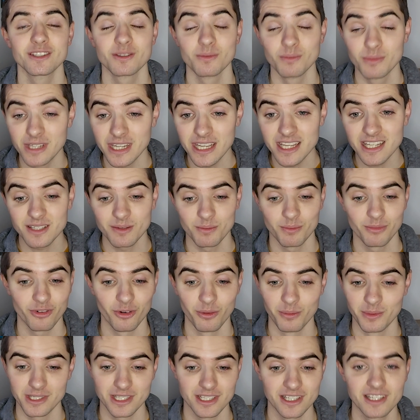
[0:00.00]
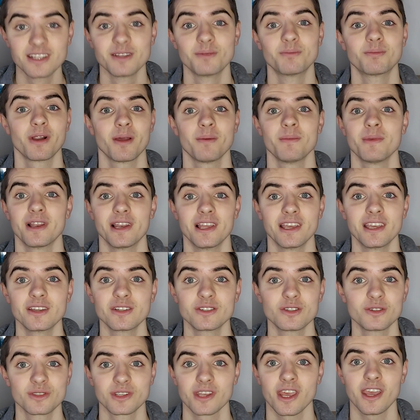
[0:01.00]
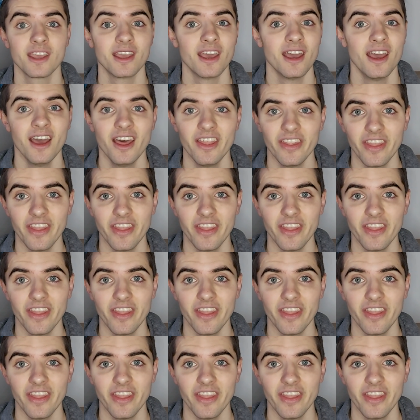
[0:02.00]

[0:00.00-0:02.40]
Some decent performances in the Premier League, as you say.